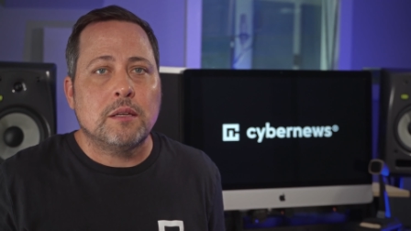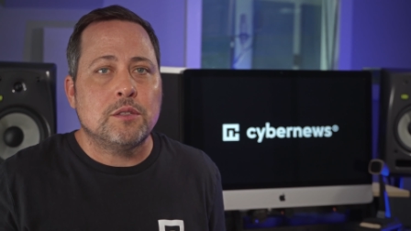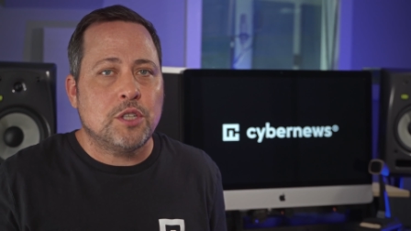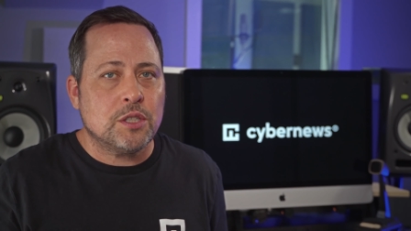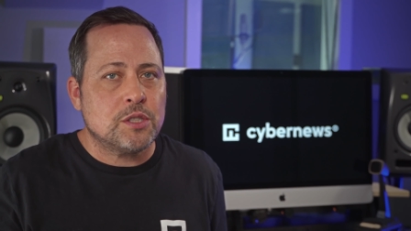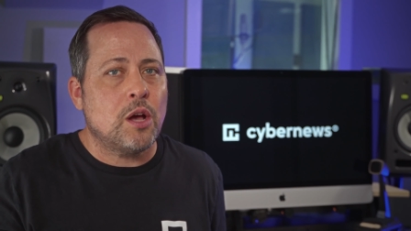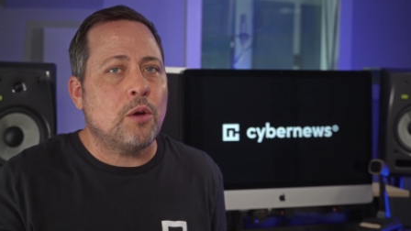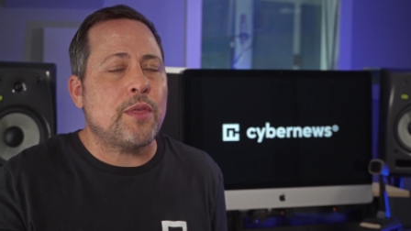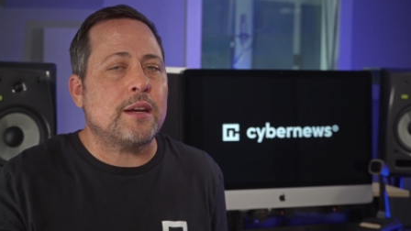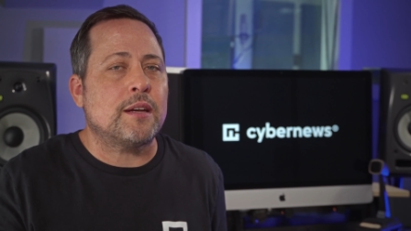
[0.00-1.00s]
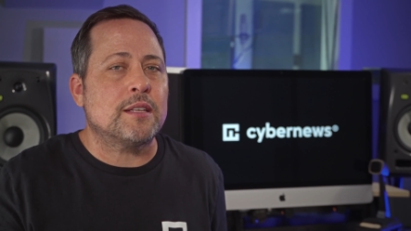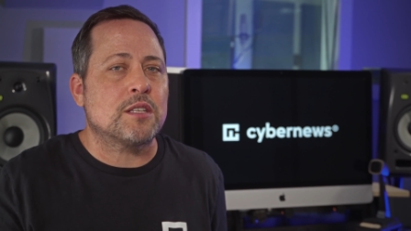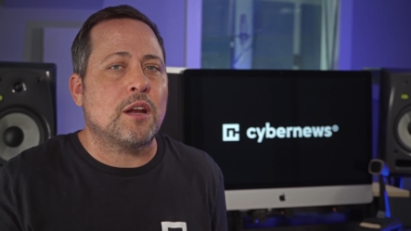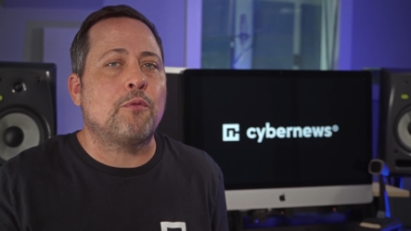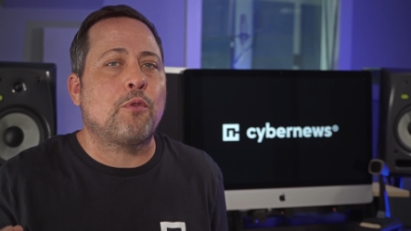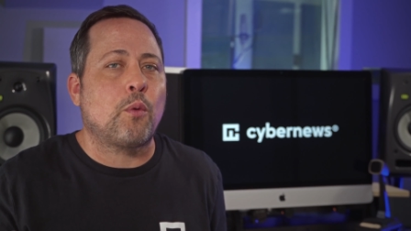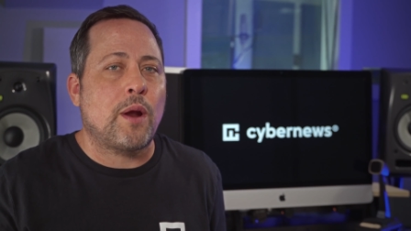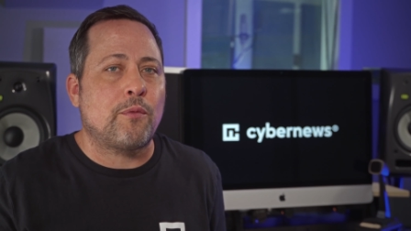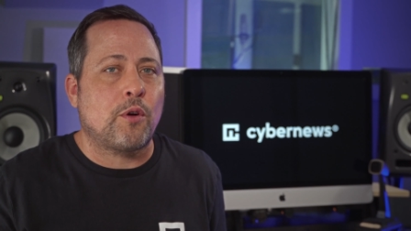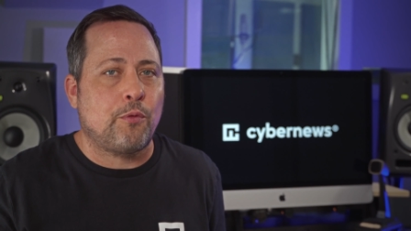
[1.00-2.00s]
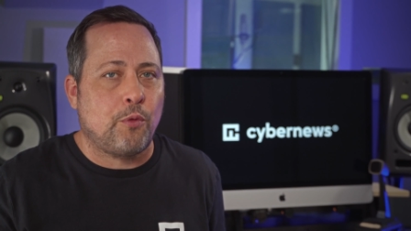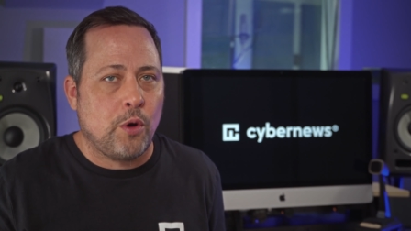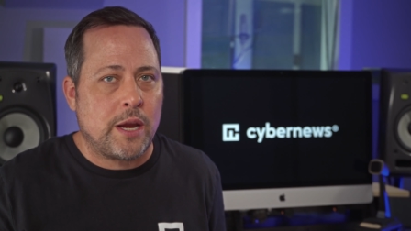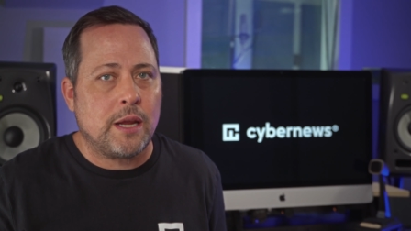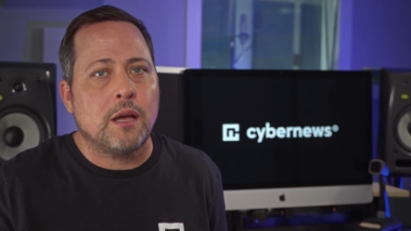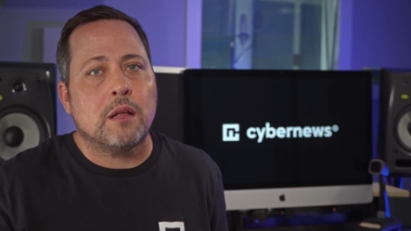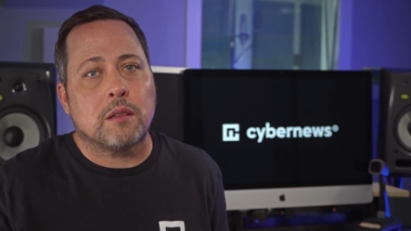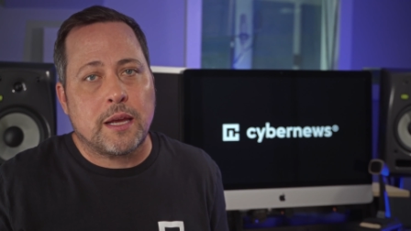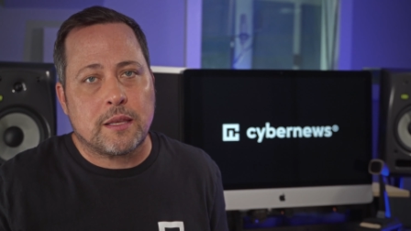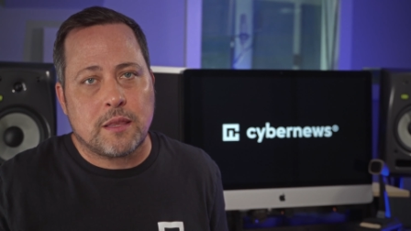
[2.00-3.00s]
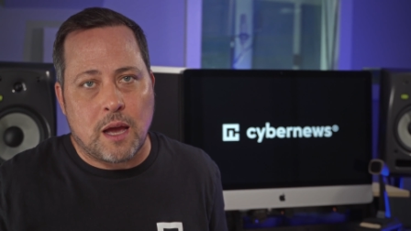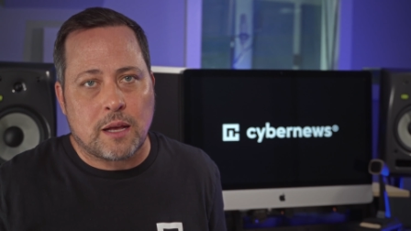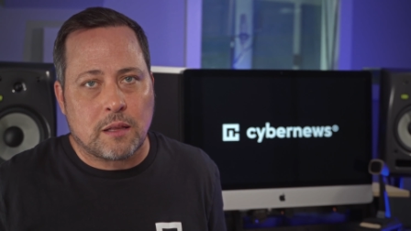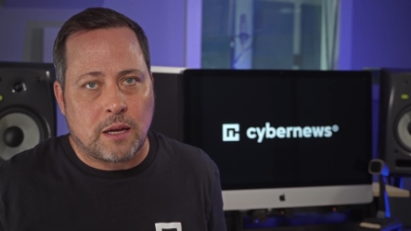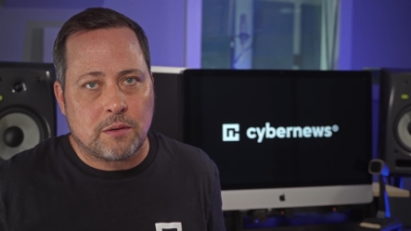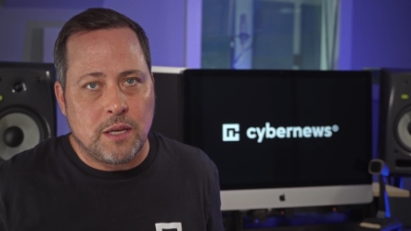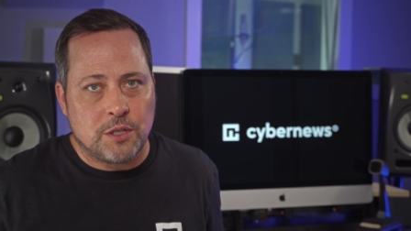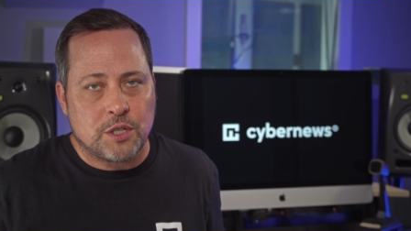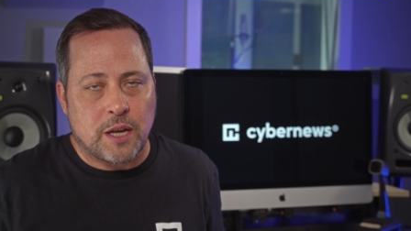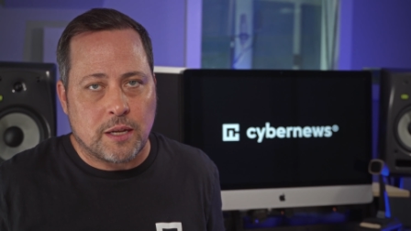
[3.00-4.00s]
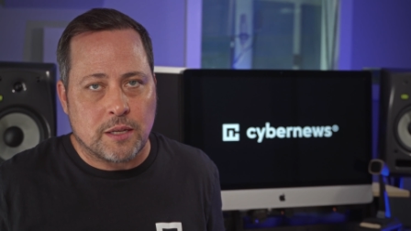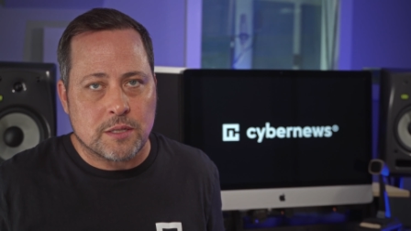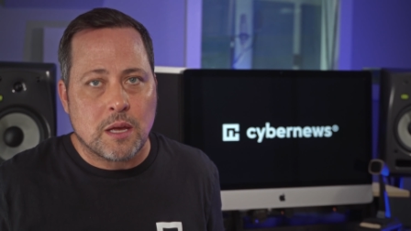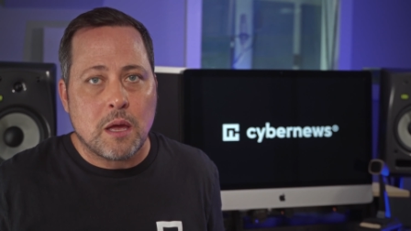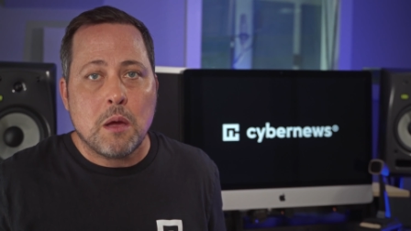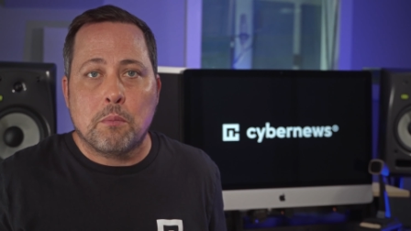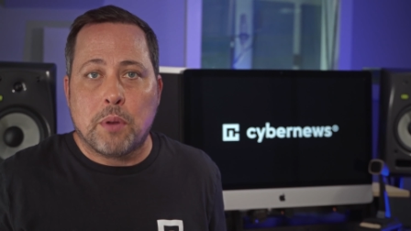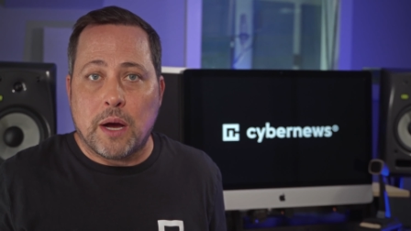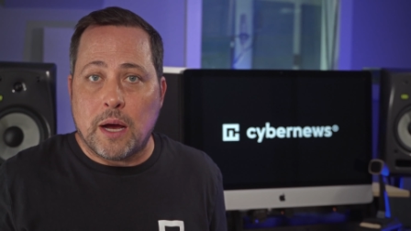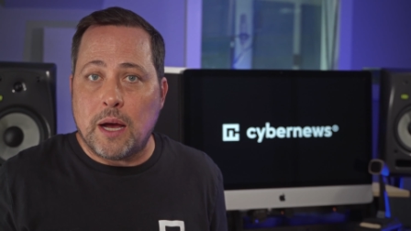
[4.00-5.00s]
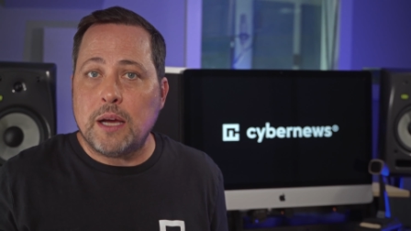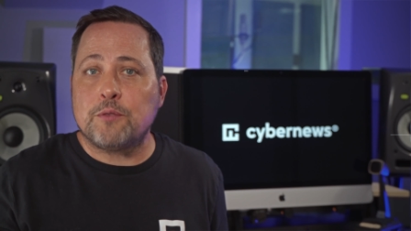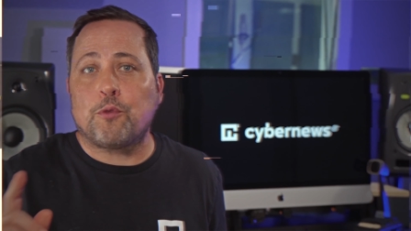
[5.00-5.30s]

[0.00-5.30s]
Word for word: Just know that it isn't a forever free like the iCloud Keychain is. But